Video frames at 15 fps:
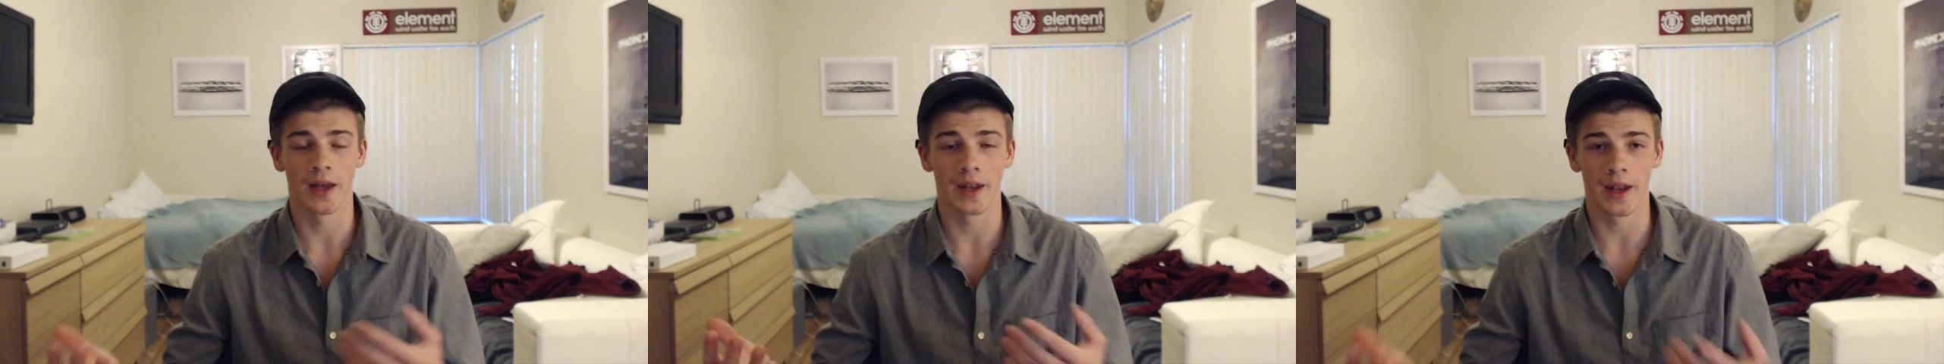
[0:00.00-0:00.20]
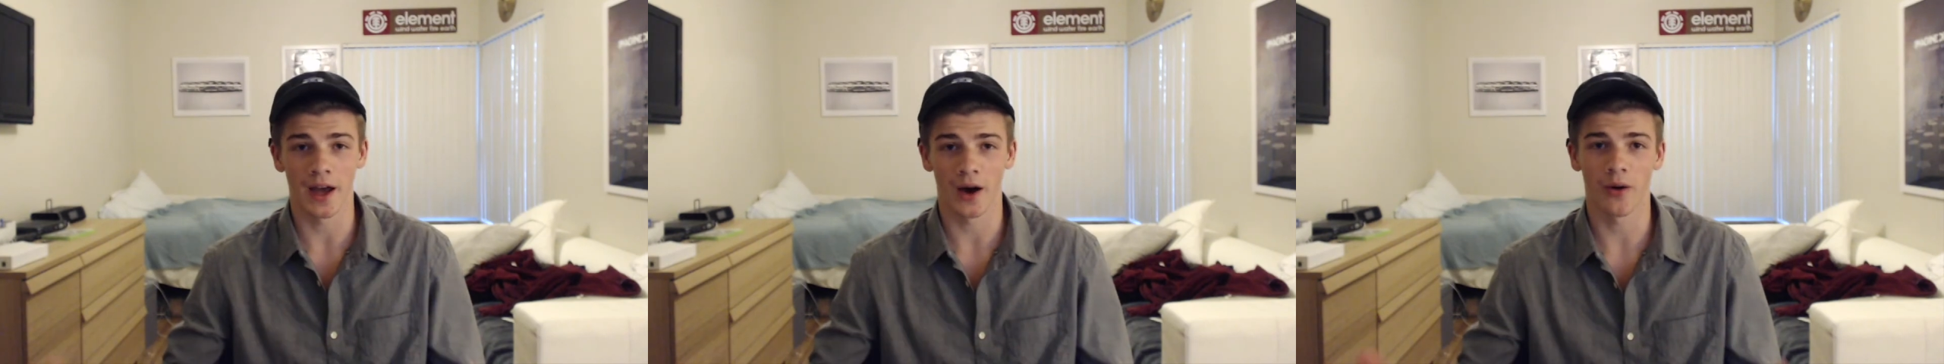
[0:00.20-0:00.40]

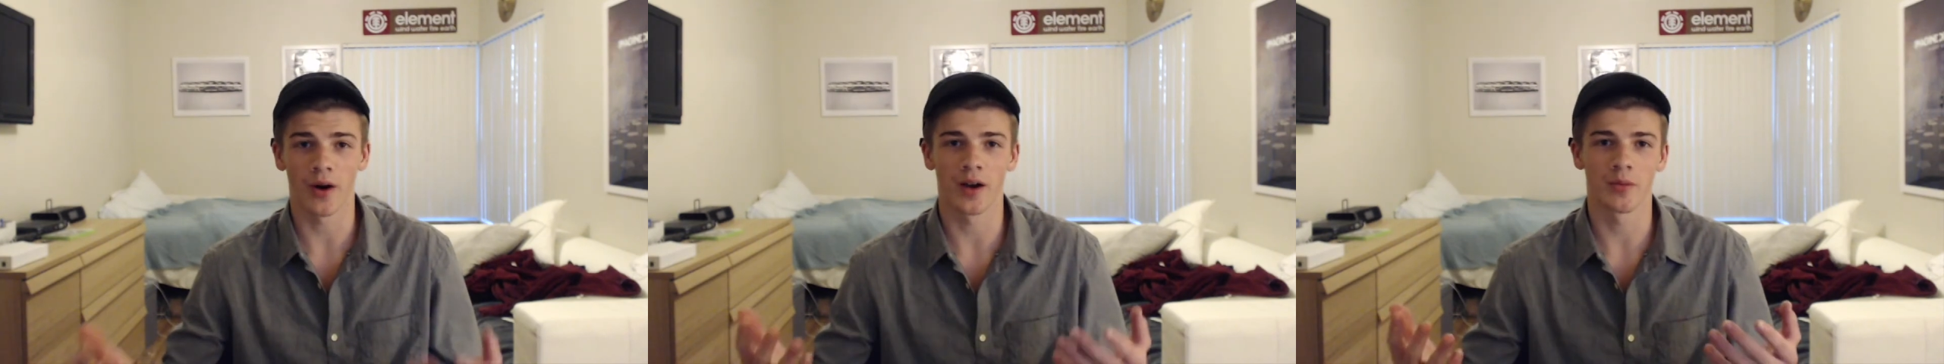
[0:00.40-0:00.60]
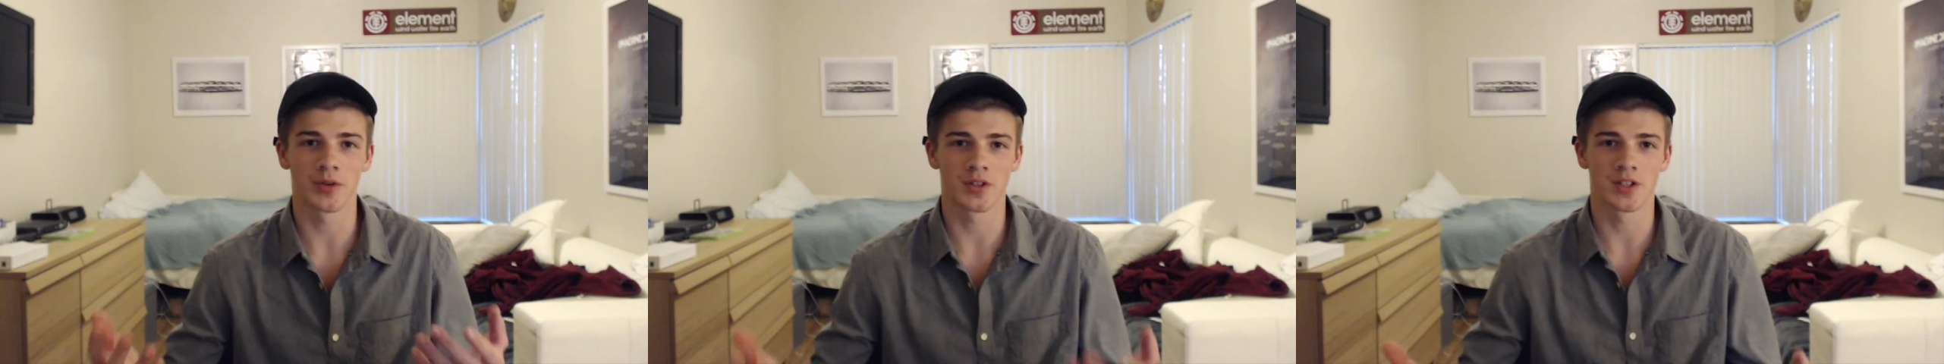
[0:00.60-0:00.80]
Now
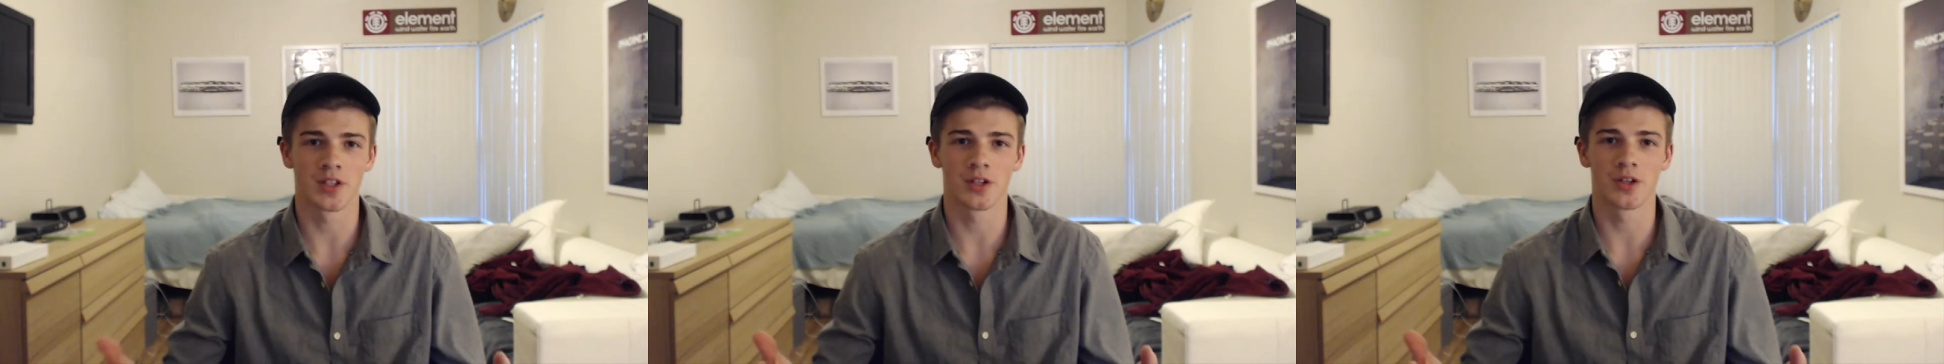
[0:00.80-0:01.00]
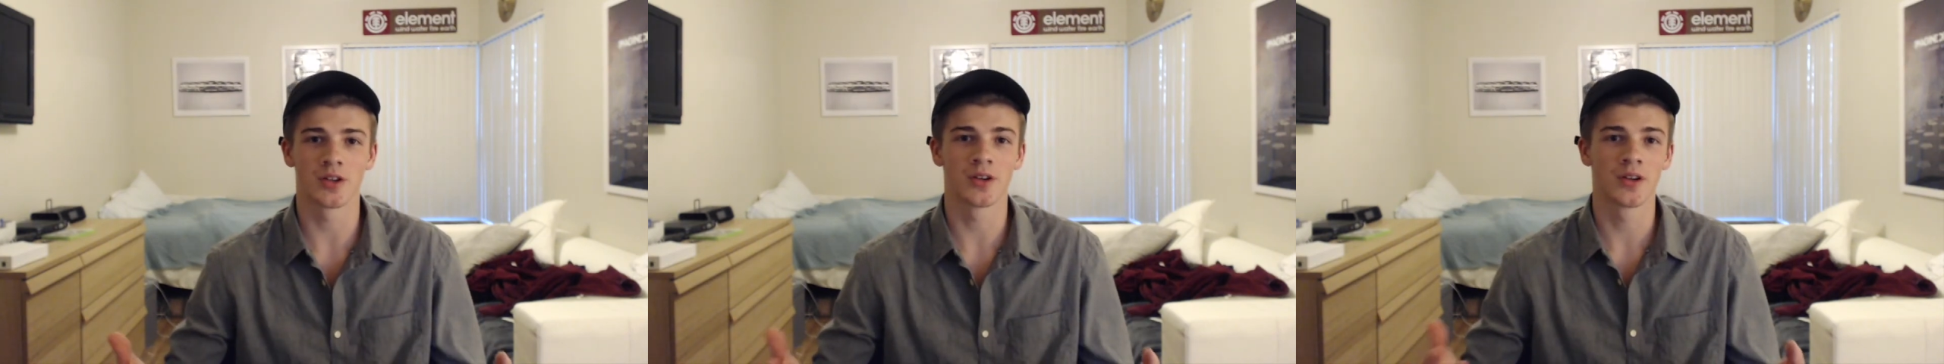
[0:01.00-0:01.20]
I'm a
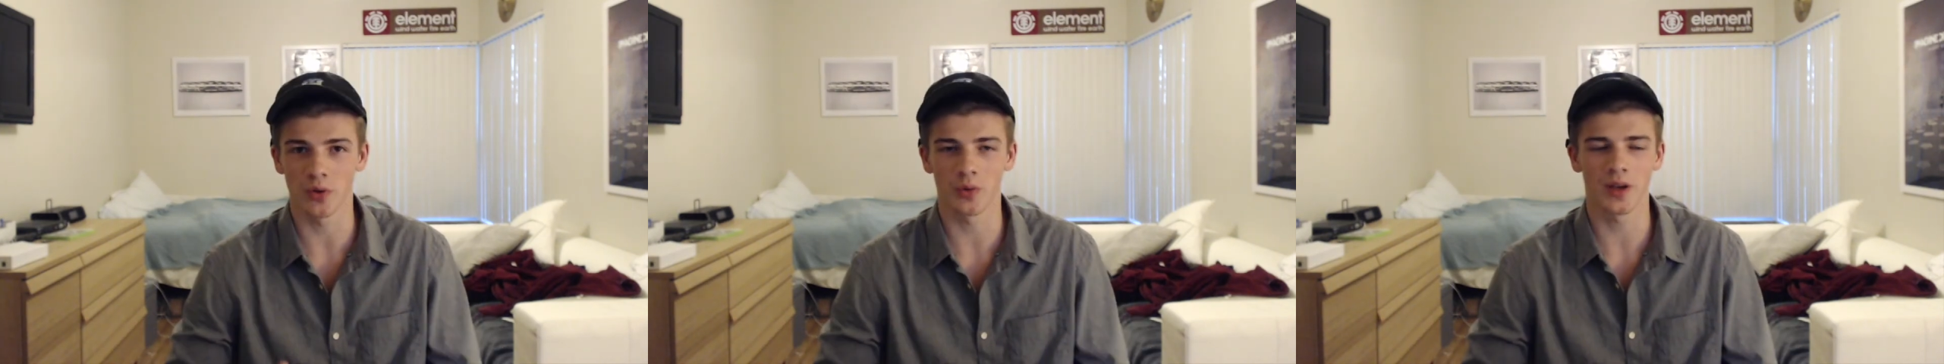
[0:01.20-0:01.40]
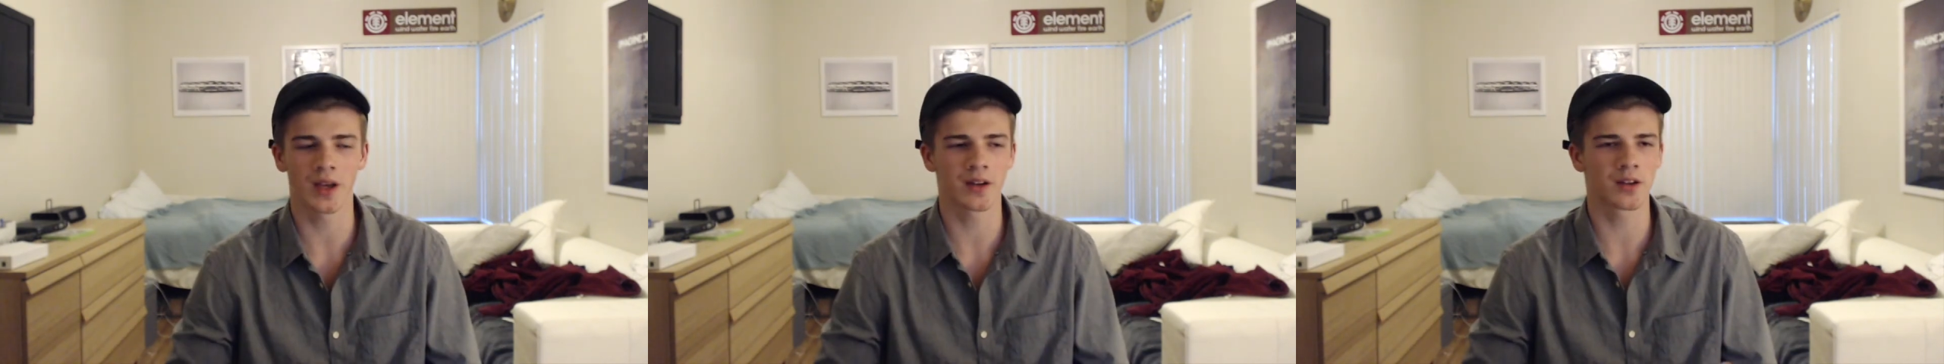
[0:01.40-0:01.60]
senior.
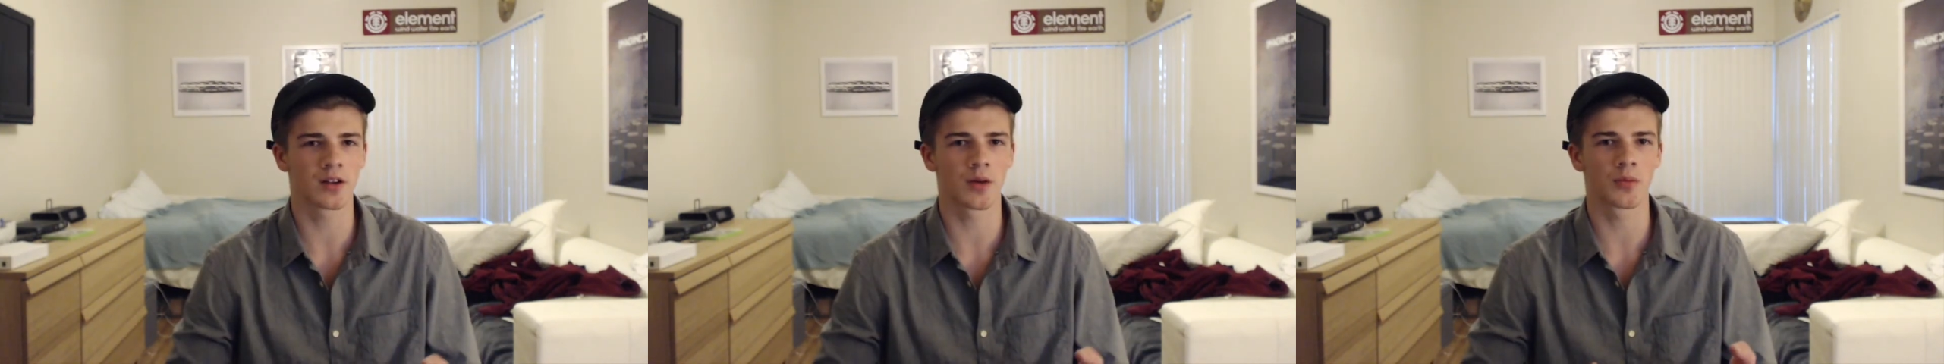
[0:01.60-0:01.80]
We ended